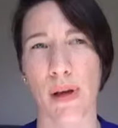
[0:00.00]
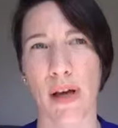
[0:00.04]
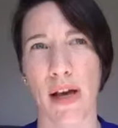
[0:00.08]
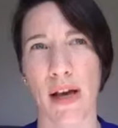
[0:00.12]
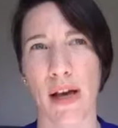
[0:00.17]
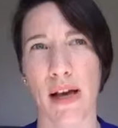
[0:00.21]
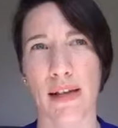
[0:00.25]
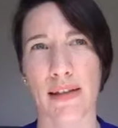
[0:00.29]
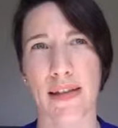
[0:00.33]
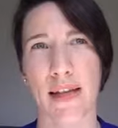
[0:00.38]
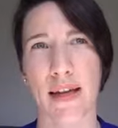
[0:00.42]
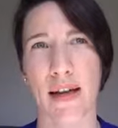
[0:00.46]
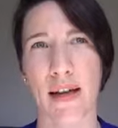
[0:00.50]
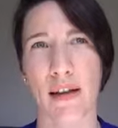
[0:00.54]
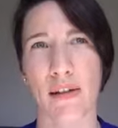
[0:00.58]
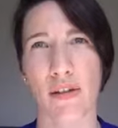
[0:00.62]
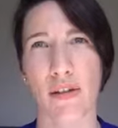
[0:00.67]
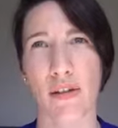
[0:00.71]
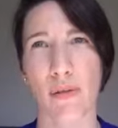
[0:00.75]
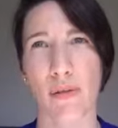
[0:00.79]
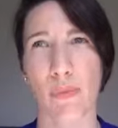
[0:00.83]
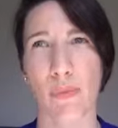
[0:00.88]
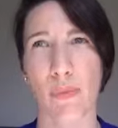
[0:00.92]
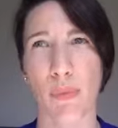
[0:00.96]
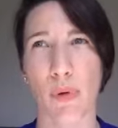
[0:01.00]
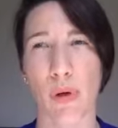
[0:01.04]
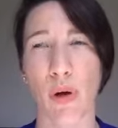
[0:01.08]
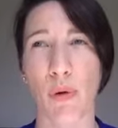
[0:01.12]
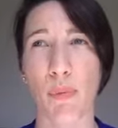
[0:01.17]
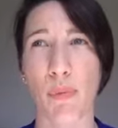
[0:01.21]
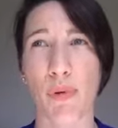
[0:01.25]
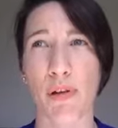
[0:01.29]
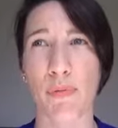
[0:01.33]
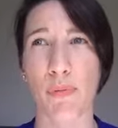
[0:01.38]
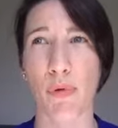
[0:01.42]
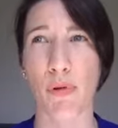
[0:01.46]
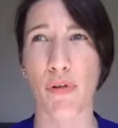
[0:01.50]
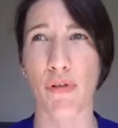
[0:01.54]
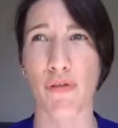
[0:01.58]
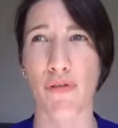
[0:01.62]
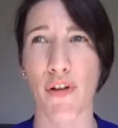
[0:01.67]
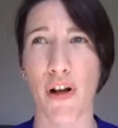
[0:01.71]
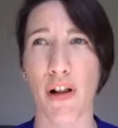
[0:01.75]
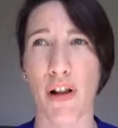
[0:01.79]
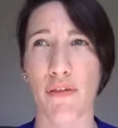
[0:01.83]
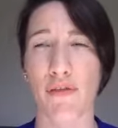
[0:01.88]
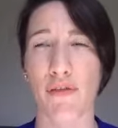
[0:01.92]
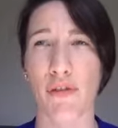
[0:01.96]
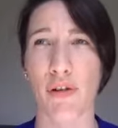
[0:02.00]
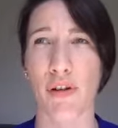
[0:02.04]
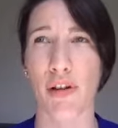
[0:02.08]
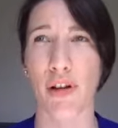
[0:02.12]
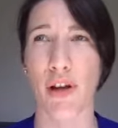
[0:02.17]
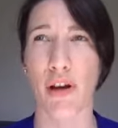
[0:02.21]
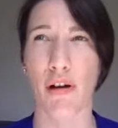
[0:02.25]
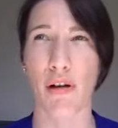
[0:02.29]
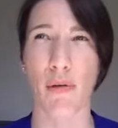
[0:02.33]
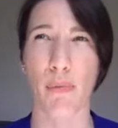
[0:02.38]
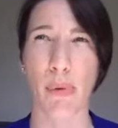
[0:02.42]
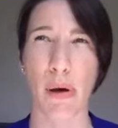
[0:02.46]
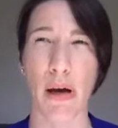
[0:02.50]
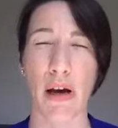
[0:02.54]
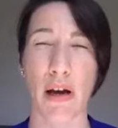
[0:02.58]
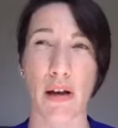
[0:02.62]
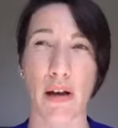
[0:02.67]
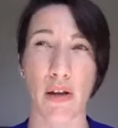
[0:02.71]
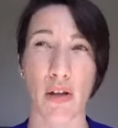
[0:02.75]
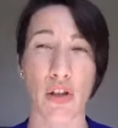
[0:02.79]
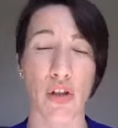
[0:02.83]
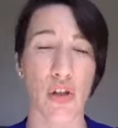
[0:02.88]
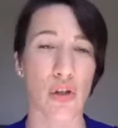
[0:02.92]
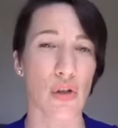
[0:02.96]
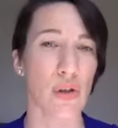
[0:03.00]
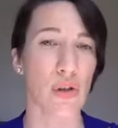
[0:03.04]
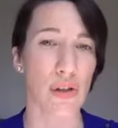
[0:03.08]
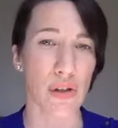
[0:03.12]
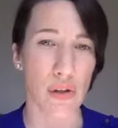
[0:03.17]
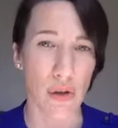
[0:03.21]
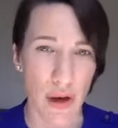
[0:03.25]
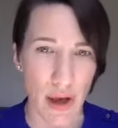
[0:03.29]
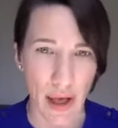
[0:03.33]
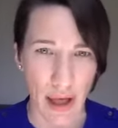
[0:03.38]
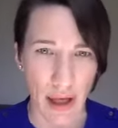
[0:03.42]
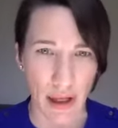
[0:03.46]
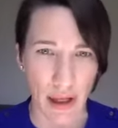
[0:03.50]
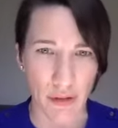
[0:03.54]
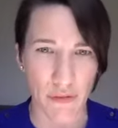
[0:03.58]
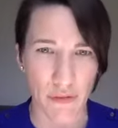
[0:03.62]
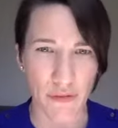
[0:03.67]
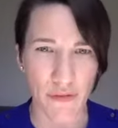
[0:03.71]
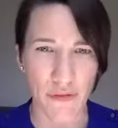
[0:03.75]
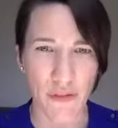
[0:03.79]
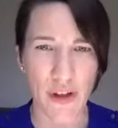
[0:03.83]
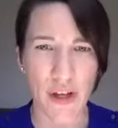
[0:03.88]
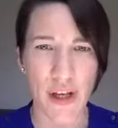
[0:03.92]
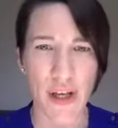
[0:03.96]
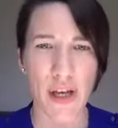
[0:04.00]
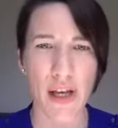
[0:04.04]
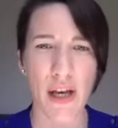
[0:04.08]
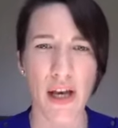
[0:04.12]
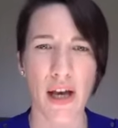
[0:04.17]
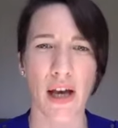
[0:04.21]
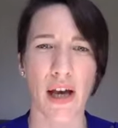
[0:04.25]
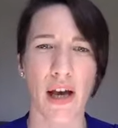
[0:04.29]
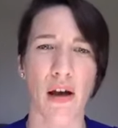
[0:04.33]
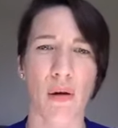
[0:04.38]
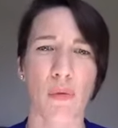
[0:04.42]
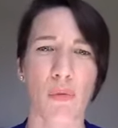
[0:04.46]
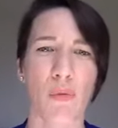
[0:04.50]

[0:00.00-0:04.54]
has had a company profile for now about a year and a half.